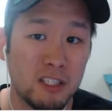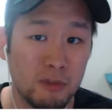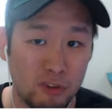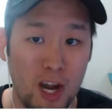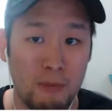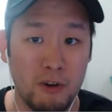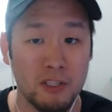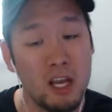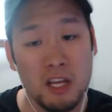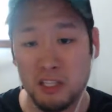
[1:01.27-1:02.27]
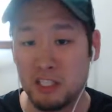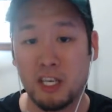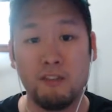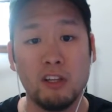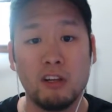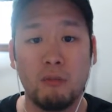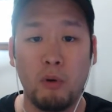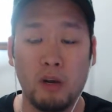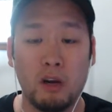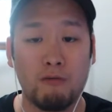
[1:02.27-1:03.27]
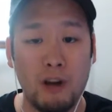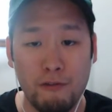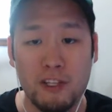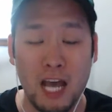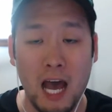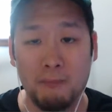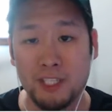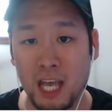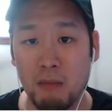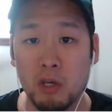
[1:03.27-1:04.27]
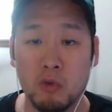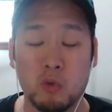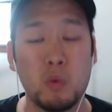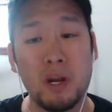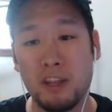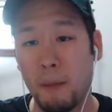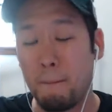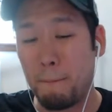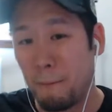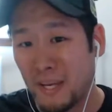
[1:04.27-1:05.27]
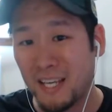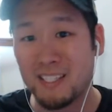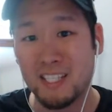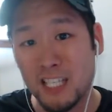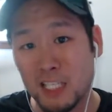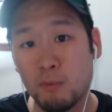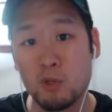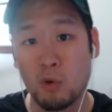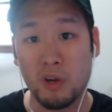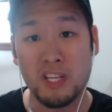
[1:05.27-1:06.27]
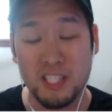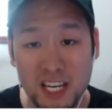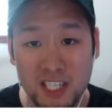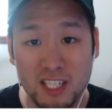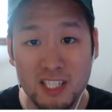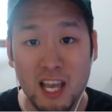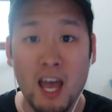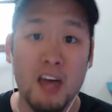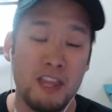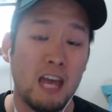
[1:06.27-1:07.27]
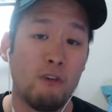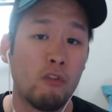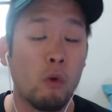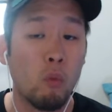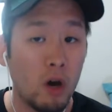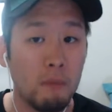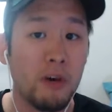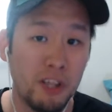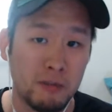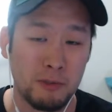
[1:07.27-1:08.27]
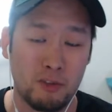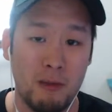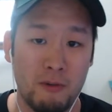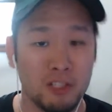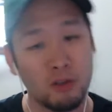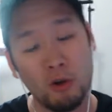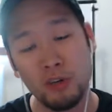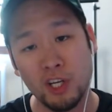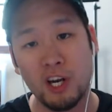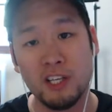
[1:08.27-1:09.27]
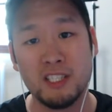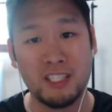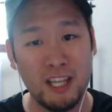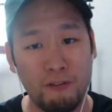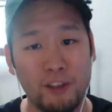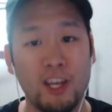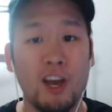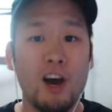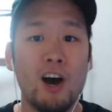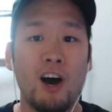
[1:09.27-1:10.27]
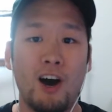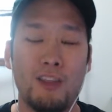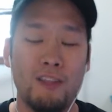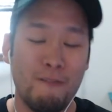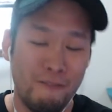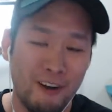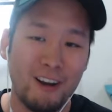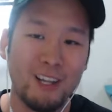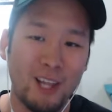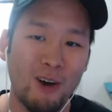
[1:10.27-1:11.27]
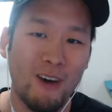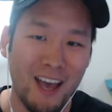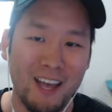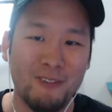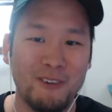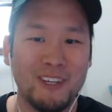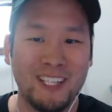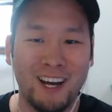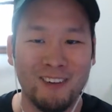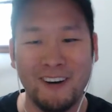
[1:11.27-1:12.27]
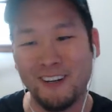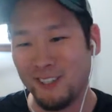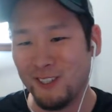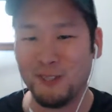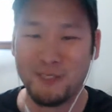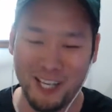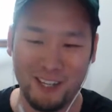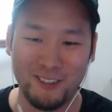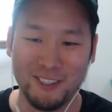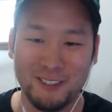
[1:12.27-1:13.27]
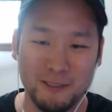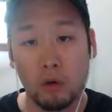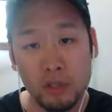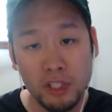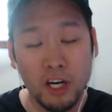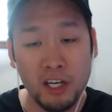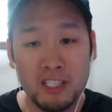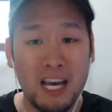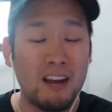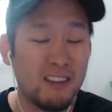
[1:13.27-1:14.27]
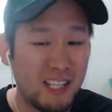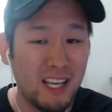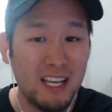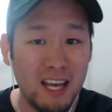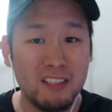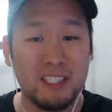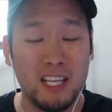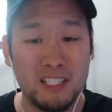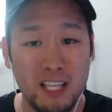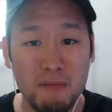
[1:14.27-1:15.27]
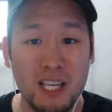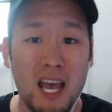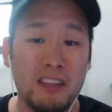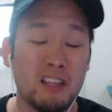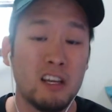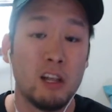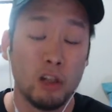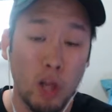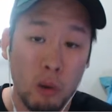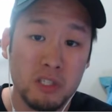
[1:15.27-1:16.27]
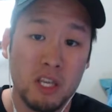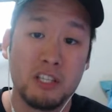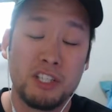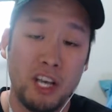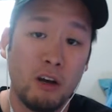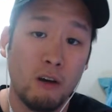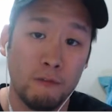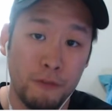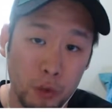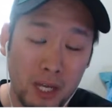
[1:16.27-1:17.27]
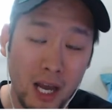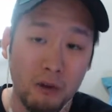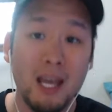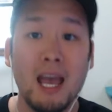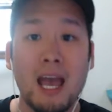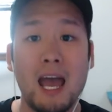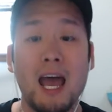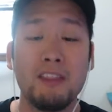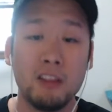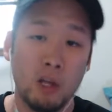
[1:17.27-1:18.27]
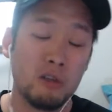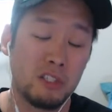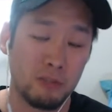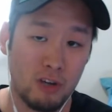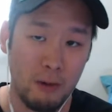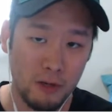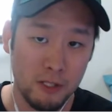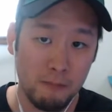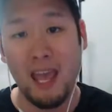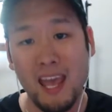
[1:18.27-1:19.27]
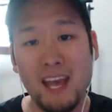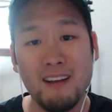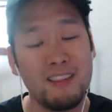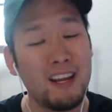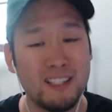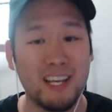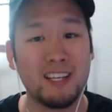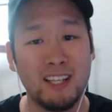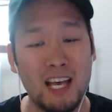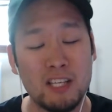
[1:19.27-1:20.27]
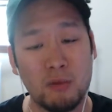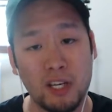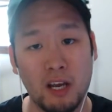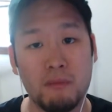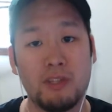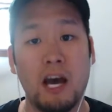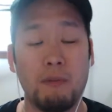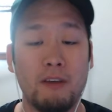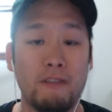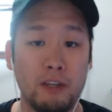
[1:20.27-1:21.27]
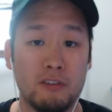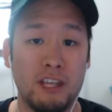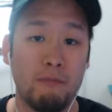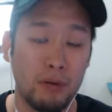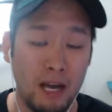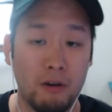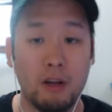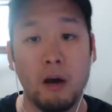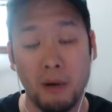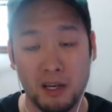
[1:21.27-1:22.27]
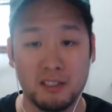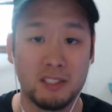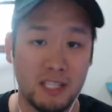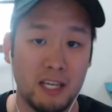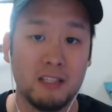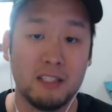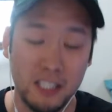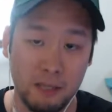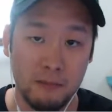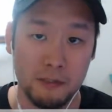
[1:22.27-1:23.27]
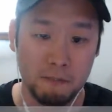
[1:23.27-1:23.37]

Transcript: subscribers. Just to give you a little point of reference, Optic Gaming, which was one of the biggest esports organizations, they have over 1 million subscribers. So Golden Guardians is definitely on the very low end when we talk about YouTube channels. Golden Guardians, out of the 10 LCS teams, had the lowest channel view count and the lowest subscribers, and they are second to last when it comes to how many videos they've put out amongst the 10 teams.